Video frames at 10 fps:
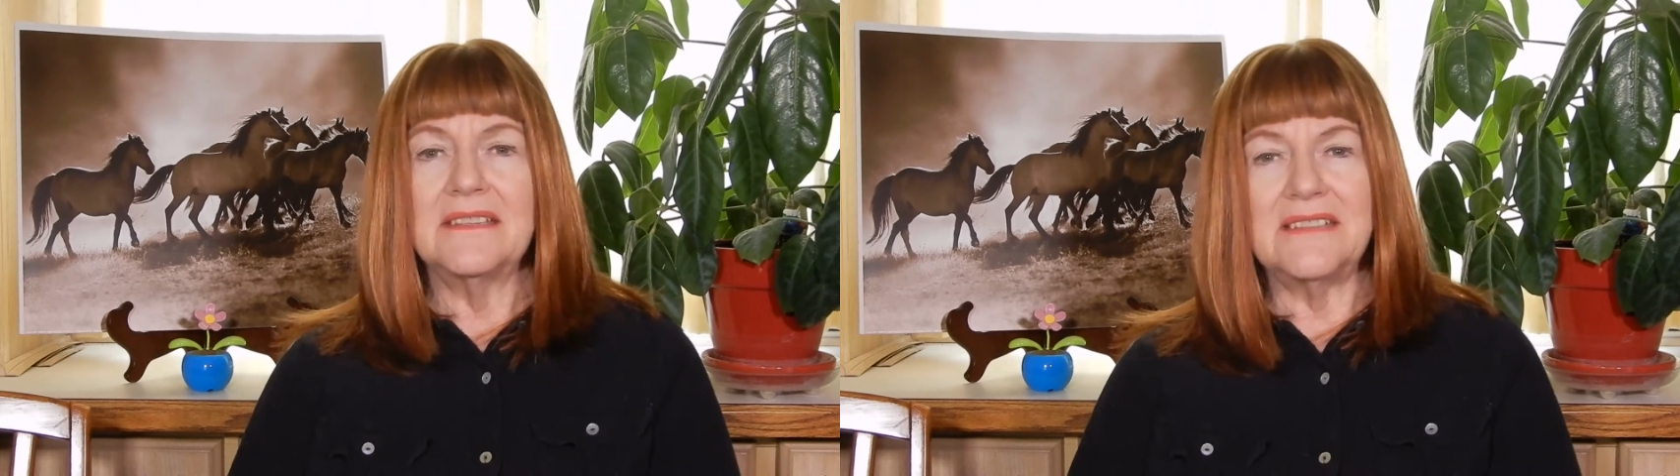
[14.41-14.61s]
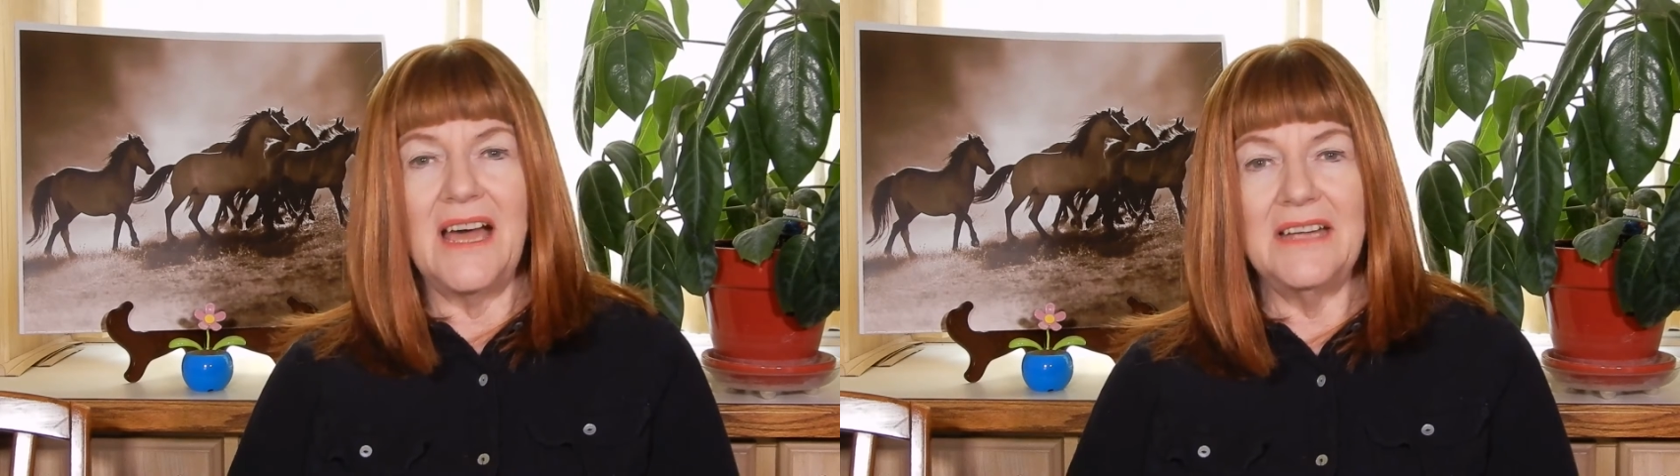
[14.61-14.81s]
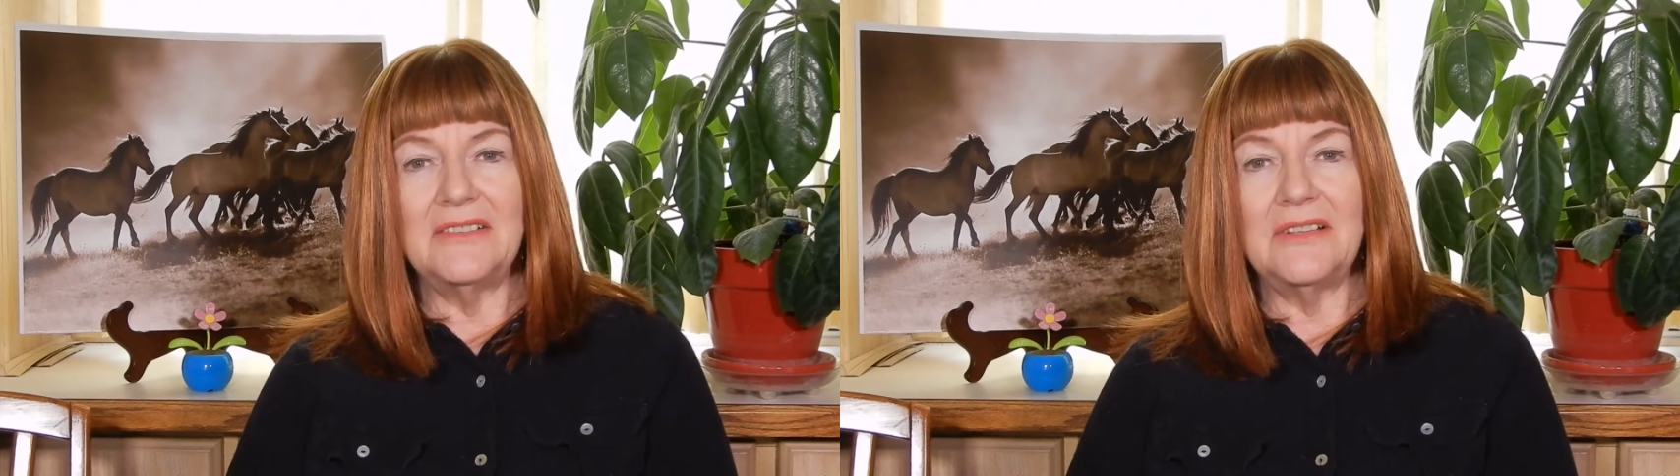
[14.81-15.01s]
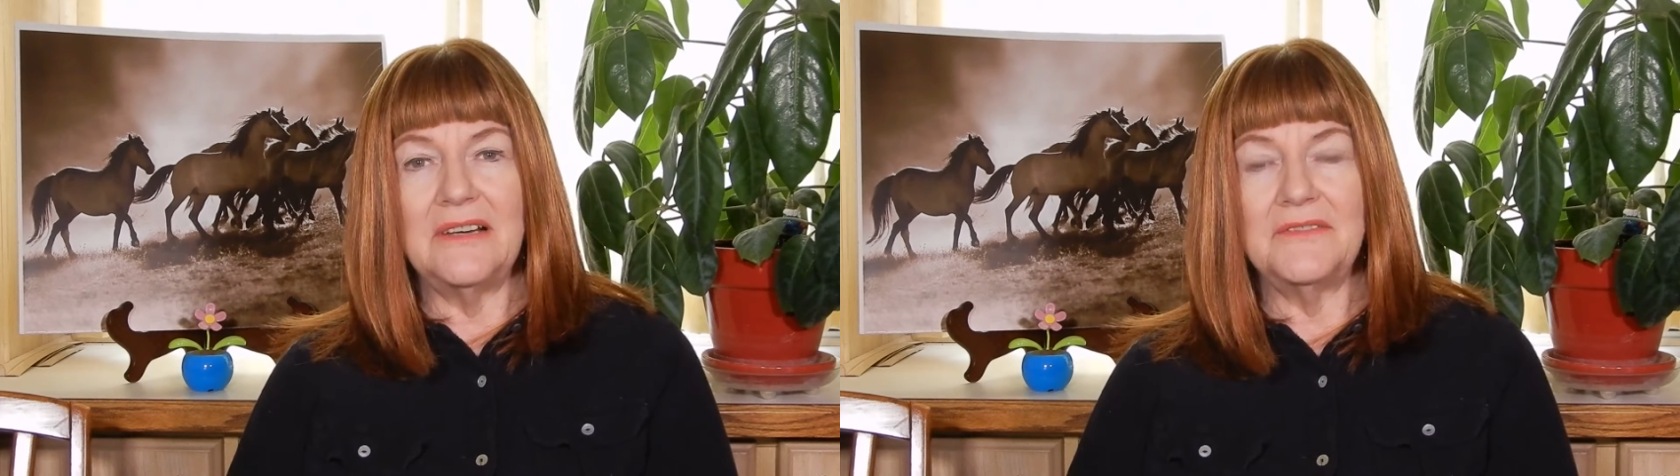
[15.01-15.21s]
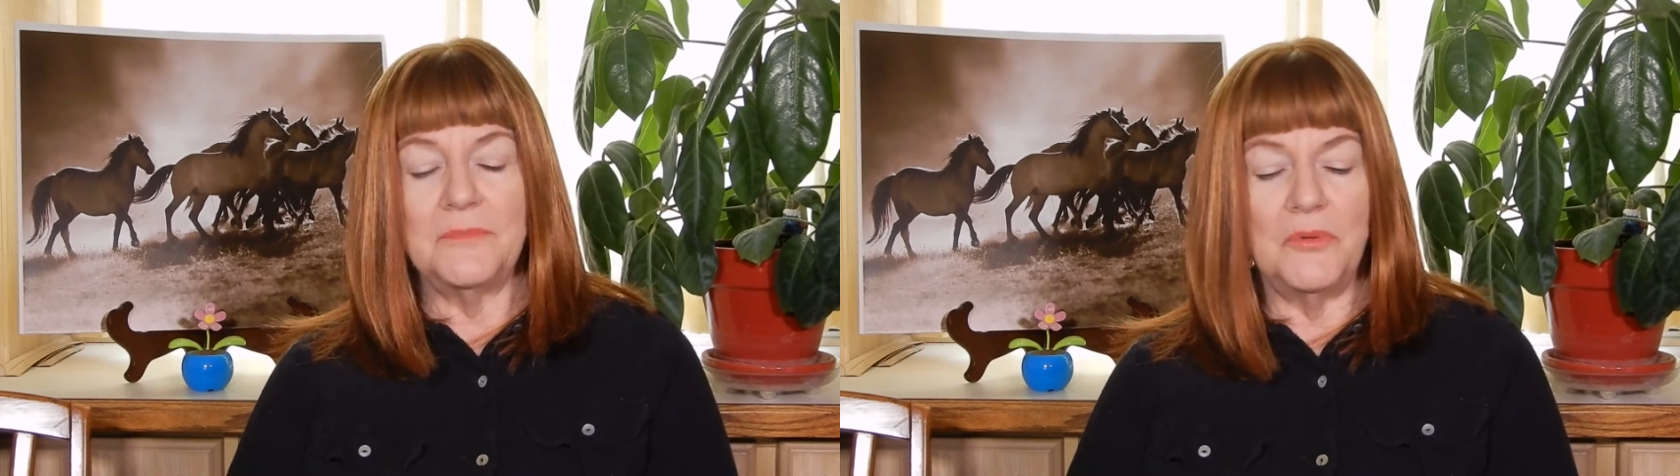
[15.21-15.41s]
The title
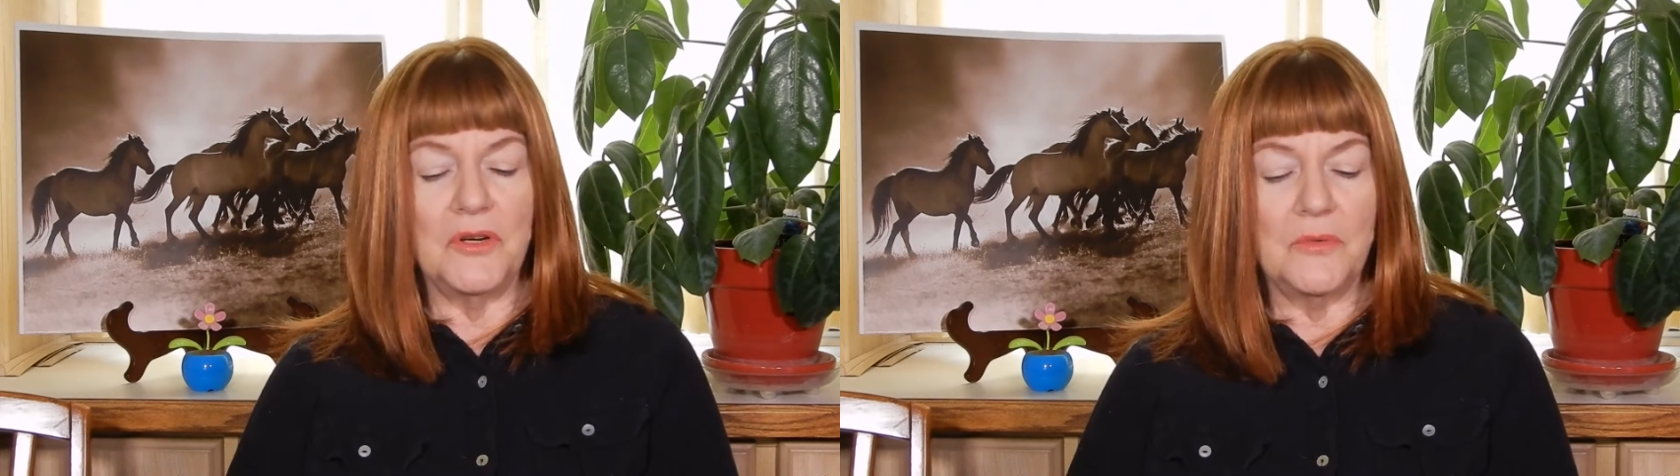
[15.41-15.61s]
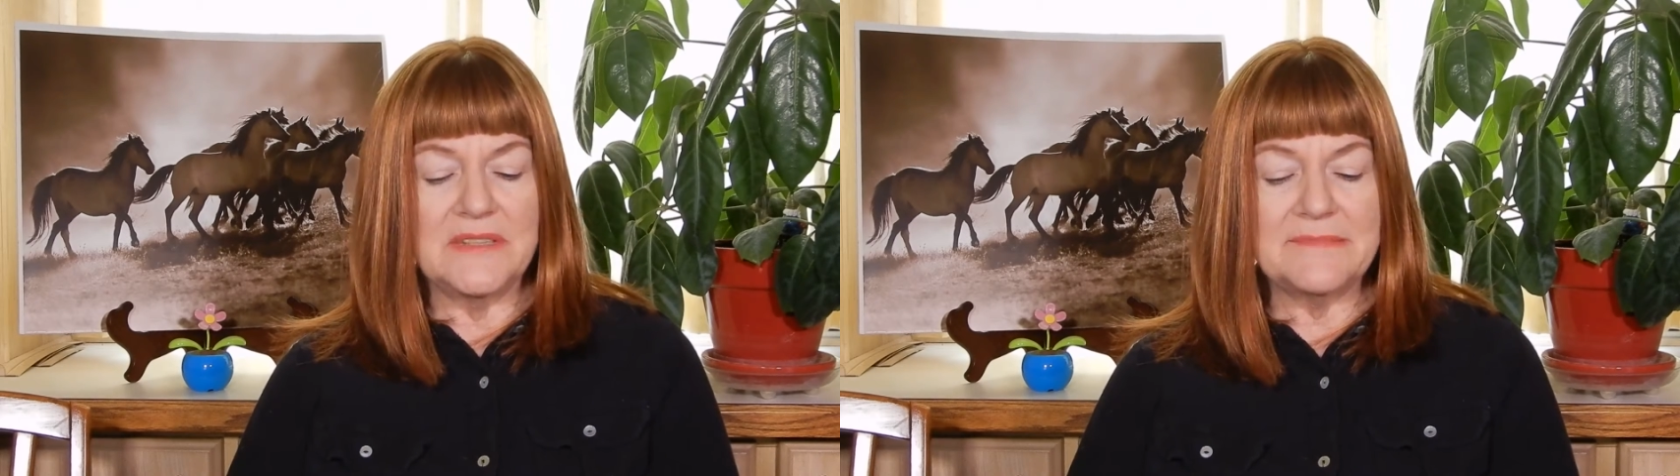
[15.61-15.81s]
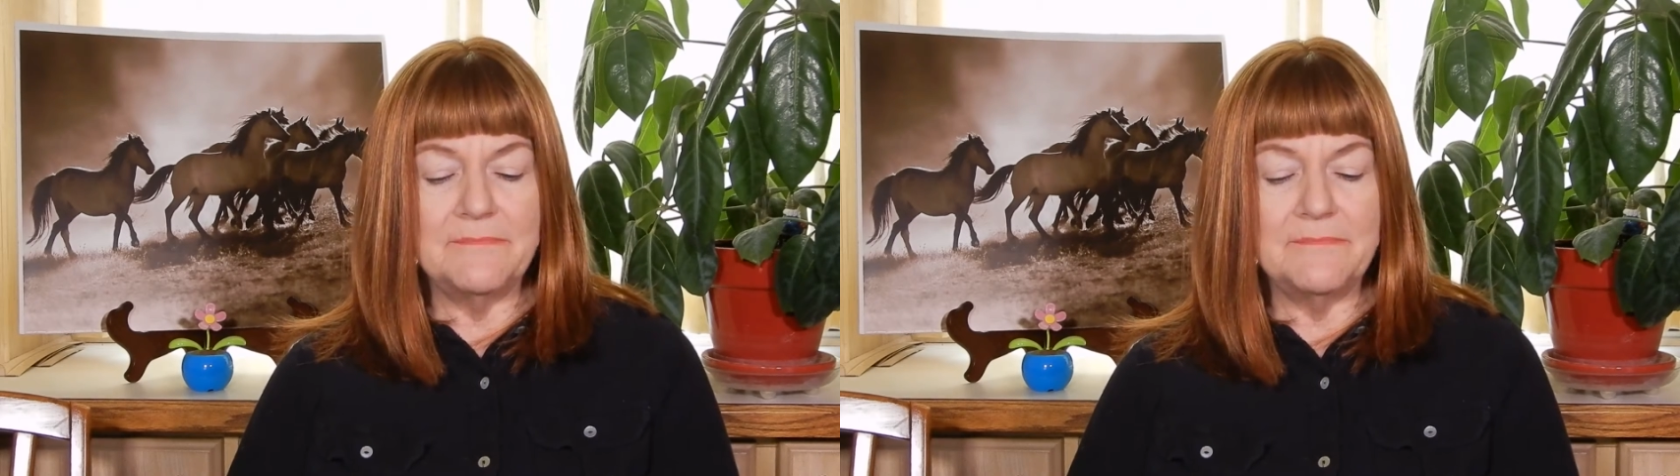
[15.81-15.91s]
of the book was